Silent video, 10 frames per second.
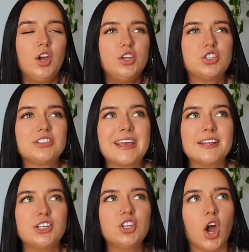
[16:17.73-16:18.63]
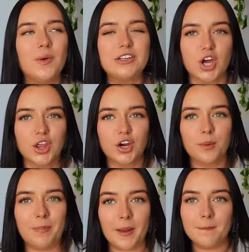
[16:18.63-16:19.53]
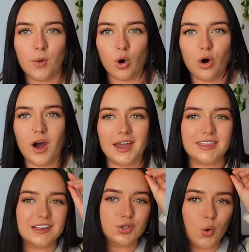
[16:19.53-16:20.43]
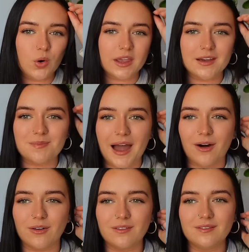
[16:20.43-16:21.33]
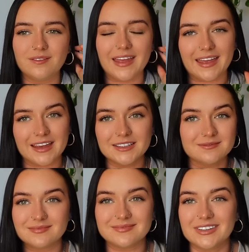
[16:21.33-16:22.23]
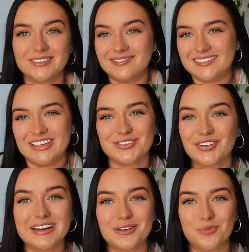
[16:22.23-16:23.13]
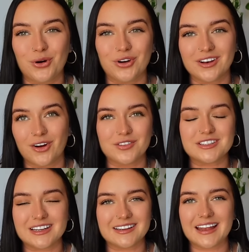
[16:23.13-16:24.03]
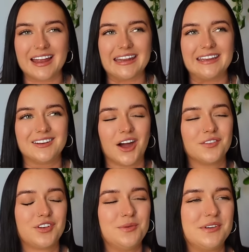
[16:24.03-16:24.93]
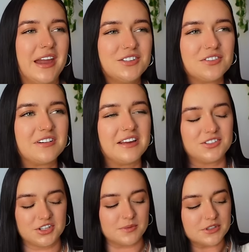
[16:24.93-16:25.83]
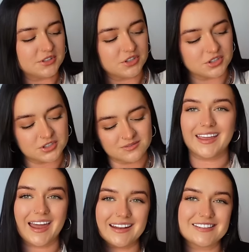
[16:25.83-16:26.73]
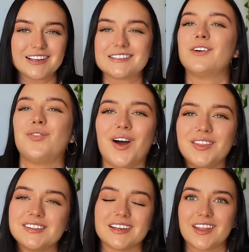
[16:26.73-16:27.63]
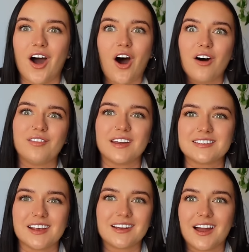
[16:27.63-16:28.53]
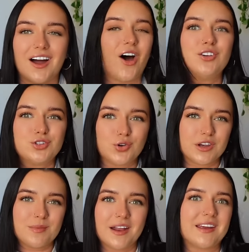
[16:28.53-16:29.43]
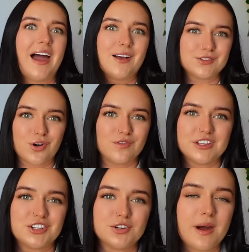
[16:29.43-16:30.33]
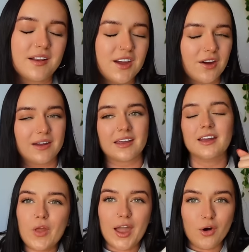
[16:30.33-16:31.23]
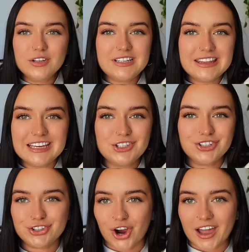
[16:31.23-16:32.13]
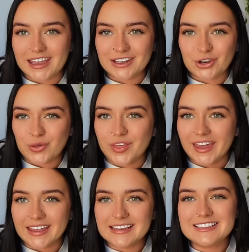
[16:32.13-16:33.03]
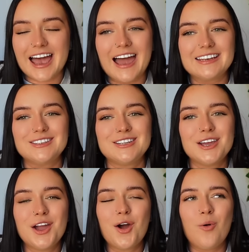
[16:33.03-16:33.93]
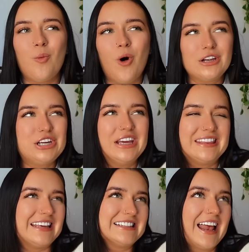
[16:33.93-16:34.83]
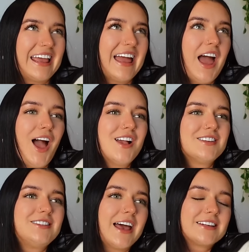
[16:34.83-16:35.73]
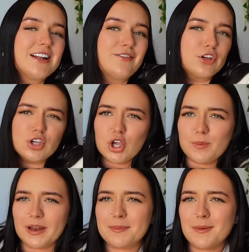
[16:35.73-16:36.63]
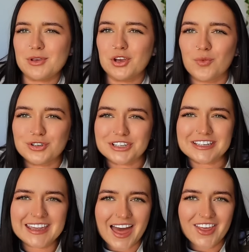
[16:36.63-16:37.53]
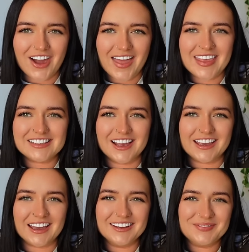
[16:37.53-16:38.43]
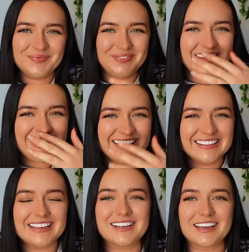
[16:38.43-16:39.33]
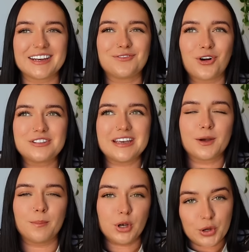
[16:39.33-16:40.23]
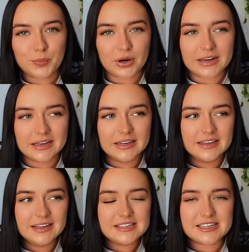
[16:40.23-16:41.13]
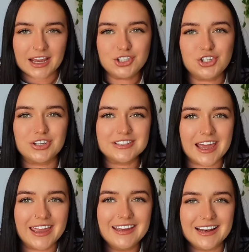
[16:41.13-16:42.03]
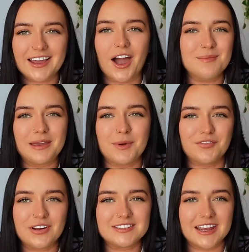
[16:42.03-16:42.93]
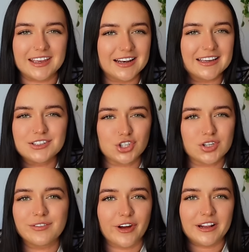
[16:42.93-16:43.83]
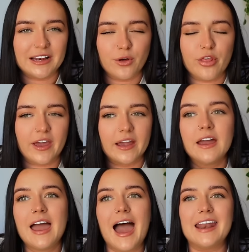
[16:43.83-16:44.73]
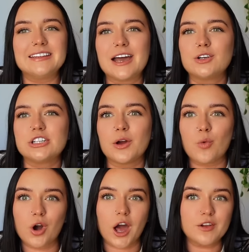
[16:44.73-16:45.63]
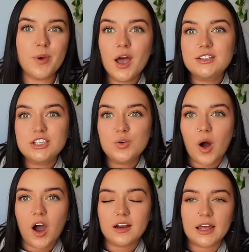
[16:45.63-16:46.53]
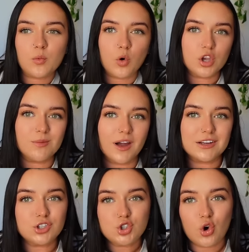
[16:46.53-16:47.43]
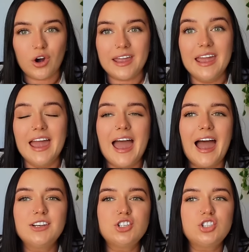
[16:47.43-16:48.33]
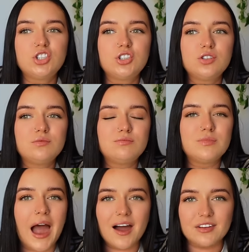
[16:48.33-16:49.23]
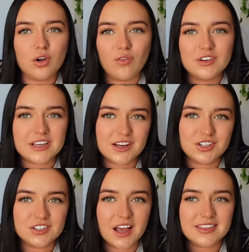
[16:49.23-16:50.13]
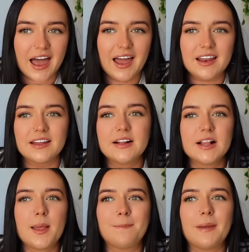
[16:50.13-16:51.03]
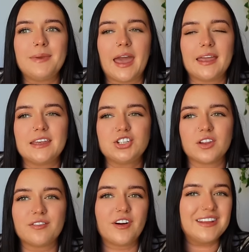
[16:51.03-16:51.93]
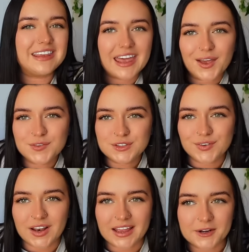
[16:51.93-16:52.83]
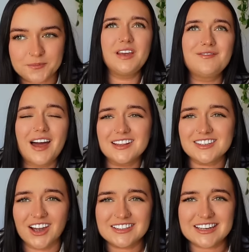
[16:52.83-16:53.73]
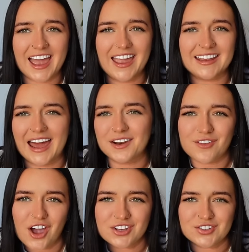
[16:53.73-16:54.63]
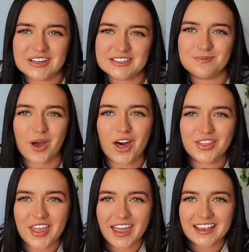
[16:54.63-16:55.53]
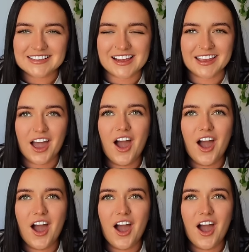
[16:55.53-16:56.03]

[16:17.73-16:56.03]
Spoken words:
you just get to know each other a bit more. I think talking about it is really important. Obviously, any kind of communication or relationship is just, again, it's like self-worth. It's like the heart of it. It's like, are you talking about it? How's the conversation about it going? I honestly think just trying new things and watching things like Sex, Love and Goop, like maybe you can watch it together, and there's like an erotic blueprint test you can take. Like, I make my friends take it, like it's just a funny little thing, and it tells you like what kind of person you are and like what you might enjoy, and just having conversations like that, like maybe getting each other funny gifts for like Valentine's Day and anniversaries and birthdays. Like,